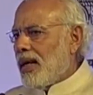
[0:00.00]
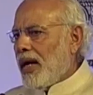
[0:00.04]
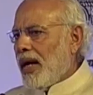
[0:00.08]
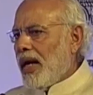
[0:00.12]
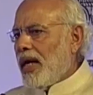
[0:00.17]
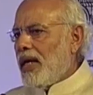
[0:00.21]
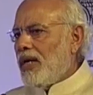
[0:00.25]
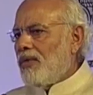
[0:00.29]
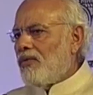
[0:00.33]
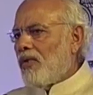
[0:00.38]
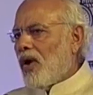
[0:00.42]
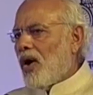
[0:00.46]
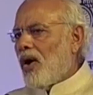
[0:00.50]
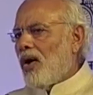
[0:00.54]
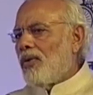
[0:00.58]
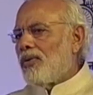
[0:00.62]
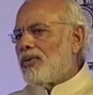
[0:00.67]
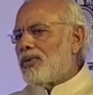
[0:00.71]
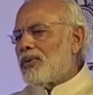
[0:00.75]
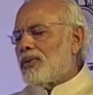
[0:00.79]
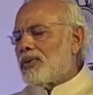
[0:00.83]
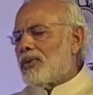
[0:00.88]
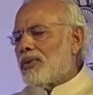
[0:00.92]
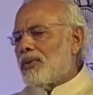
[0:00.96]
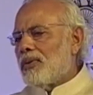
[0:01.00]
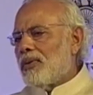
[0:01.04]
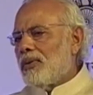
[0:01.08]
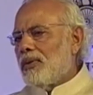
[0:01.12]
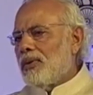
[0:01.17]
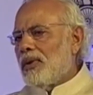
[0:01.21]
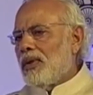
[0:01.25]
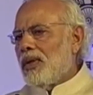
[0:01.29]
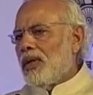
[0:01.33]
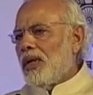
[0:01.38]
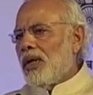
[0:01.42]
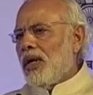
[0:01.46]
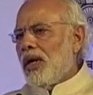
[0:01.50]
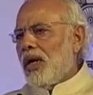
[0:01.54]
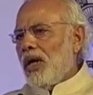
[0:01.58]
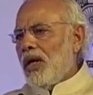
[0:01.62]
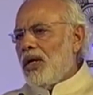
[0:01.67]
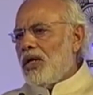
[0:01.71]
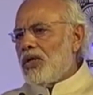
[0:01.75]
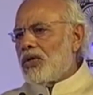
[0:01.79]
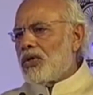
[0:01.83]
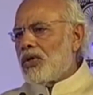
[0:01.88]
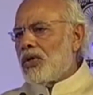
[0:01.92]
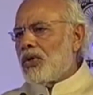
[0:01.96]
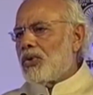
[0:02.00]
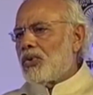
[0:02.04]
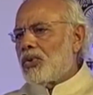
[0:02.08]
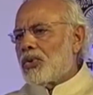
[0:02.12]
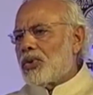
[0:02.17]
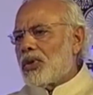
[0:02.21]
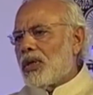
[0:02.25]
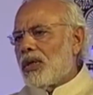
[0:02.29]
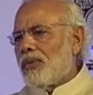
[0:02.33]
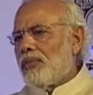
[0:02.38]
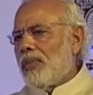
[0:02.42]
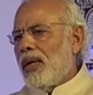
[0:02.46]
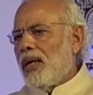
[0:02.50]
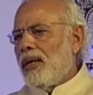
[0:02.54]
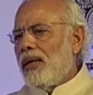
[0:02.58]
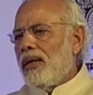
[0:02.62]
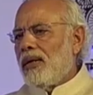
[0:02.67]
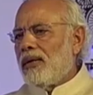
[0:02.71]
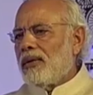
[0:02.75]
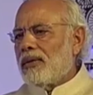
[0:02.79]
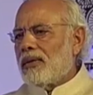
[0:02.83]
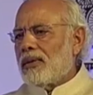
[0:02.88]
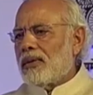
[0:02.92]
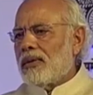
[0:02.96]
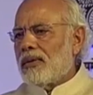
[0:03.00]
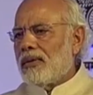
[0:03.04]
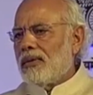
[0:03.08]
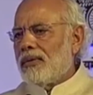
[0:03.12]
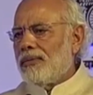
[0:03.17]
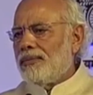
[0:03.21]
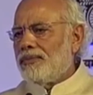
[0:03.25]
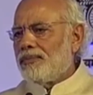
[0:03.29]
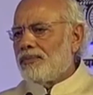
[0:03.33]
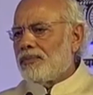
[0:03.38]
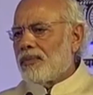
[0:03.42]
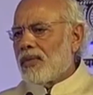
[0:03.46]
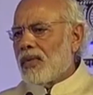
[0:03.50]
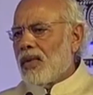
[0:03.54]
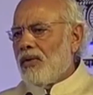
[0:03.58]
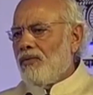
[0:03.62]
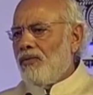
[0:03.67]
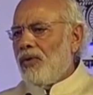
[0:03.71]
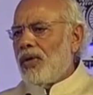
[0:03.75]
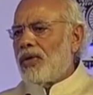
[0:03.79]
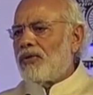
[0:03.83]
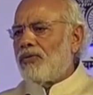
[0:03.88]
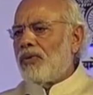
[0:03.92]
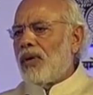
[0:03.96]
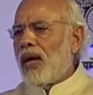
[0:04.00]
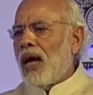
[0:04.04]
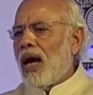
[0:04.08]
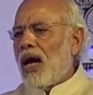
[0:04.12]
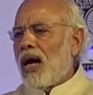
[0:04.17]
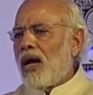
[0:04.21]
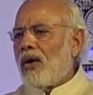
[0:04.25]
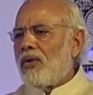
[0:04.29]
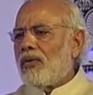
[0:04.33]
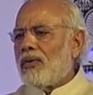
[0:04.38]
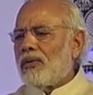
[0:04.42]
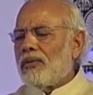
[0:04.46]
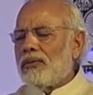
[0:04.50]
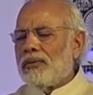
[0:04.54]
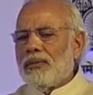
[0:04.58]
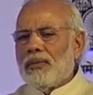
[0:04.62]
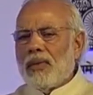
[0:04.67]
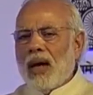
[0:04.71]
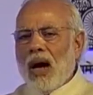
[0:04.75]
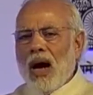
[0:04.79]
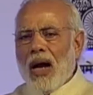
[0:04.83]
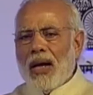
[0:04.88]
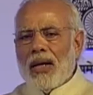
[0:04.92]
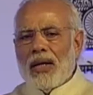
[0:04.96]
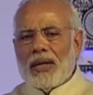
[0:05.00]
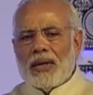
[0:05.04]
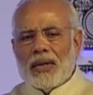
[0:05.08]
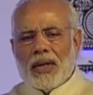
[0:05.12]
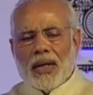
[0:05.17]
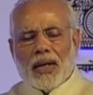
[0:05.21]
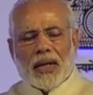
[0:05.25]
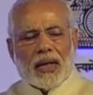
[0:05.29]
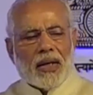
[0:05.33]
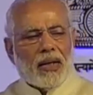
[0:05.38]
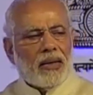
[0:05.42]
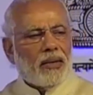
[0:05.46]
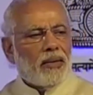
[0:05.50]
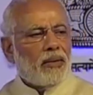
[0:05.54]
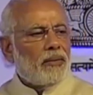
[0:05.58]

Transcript: involves institution buildings which we have undertaken.